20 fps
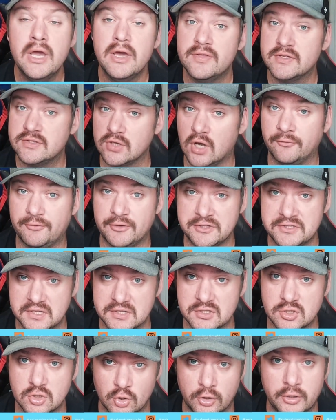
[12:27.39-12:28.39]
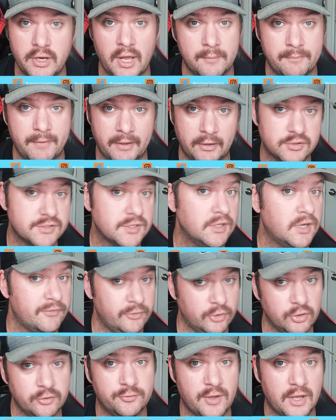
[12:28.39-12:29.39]
This offense is good, and Baker's going to have a
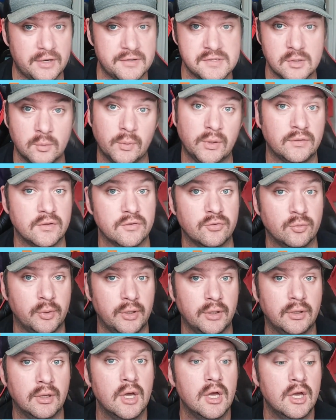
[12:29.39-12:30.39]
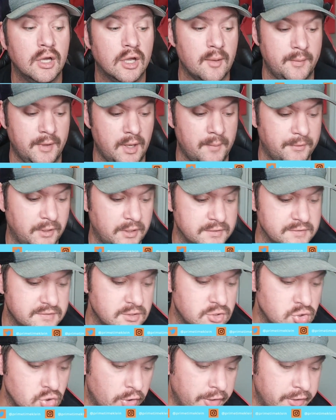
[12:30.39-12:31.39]
good fantasy week this week coming up against
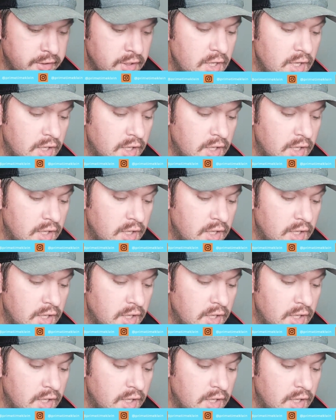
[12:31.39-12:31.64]
Detroit.